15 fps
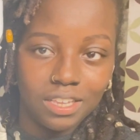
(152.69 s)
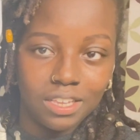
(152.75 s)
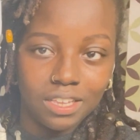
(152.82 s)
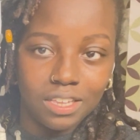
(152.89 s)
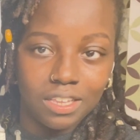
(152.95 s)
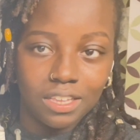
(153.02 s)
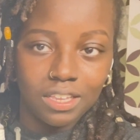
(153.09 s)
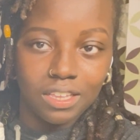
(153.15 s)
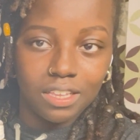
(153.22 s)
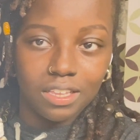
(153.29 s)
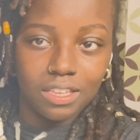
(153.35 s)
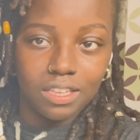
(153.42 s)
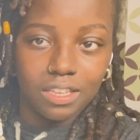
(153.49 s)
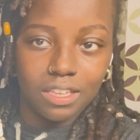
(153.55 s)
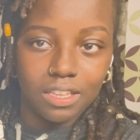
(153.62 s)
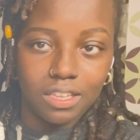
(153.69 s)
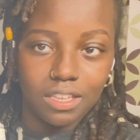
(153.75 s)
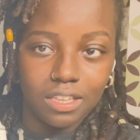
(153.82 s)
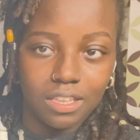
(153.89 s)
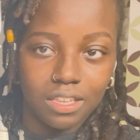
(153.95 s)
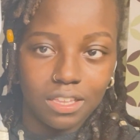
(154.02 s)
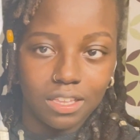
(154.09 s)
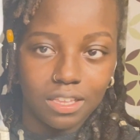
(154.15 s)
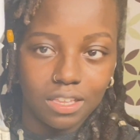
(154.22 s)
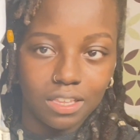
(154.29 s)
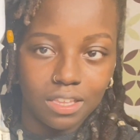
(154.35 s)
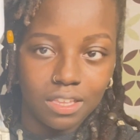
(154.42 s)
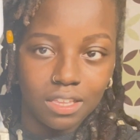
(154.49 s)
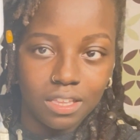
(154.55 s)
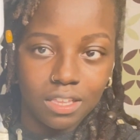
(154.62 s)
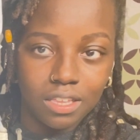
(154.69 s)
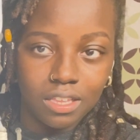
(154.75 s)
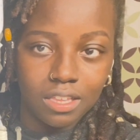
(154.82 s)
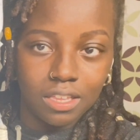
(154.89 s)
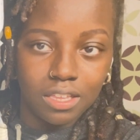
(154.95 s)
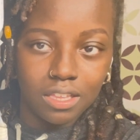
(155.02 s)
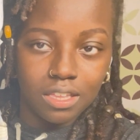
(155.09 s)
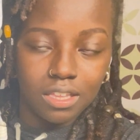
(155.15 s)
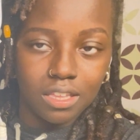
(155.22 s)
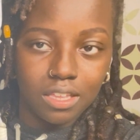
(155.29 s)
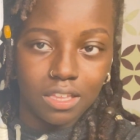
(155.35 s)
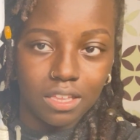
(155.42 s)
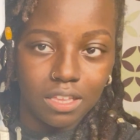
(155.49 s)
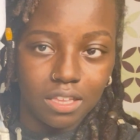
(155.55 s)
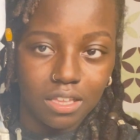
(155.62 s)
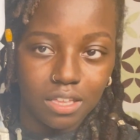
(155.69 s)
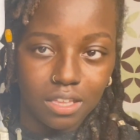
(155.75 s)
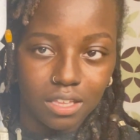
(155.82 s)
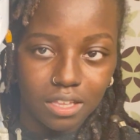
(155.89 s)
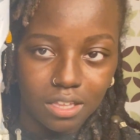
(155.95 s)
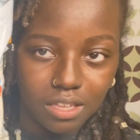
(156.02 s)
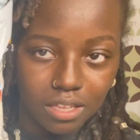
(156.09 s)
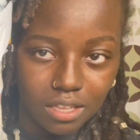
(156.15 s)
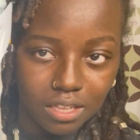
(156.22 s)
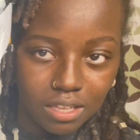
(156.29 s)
Nobody speaks.